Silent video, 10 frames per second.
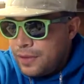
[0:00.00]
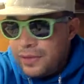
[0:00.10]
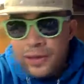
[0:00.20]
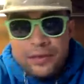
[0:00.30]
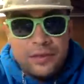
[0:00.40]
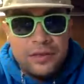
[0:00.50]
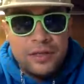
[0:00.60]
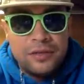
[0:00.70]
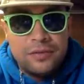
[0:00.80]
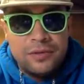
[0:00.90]
I think his
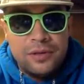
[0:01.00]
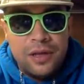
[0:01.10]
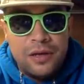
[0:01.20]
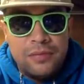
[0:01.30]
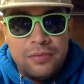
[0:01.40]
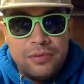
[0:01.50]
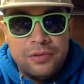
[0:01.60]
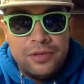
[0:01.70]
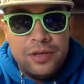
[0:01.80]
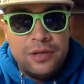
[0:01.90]
addiction was a lot of
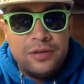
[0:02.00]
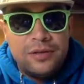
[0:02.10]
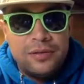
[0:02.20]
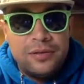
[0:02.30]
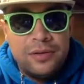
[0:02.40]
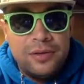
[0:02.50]
bullshit.